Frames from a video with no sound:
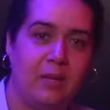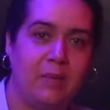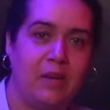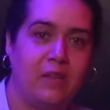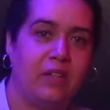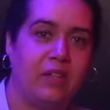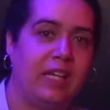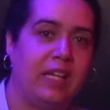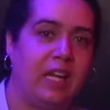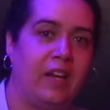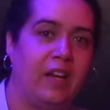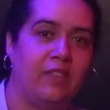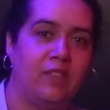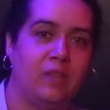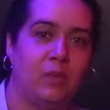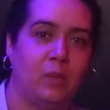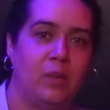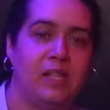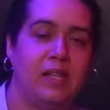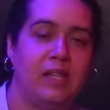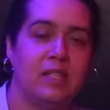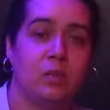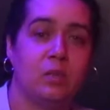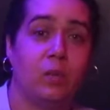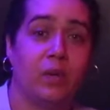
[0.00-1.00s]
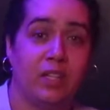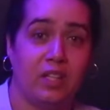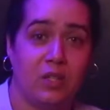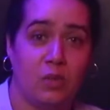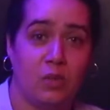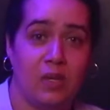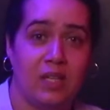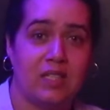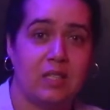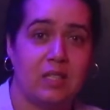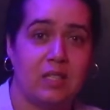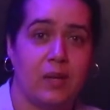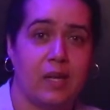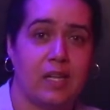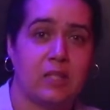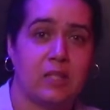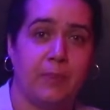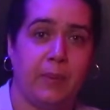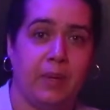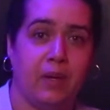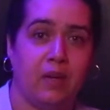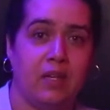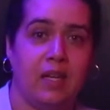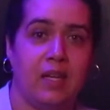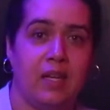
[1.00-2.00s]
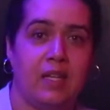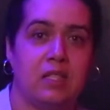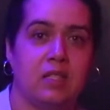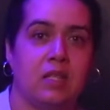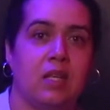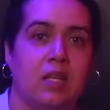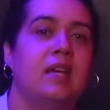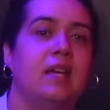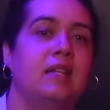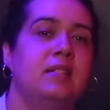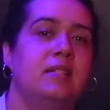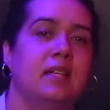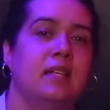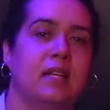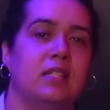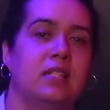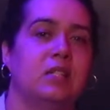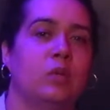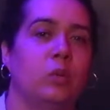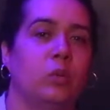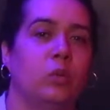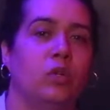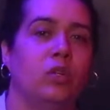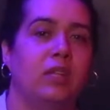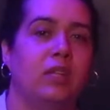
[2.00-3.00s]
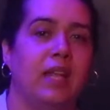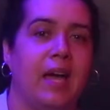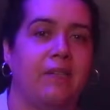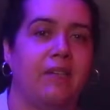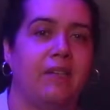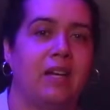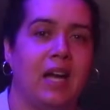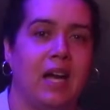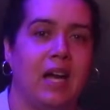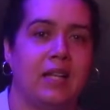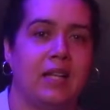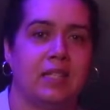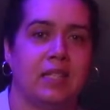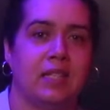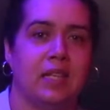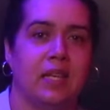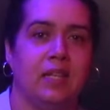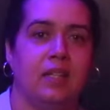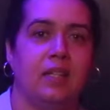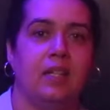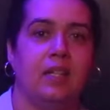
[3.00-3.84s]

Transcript: every day of the week is what you get to experience to get some real live content.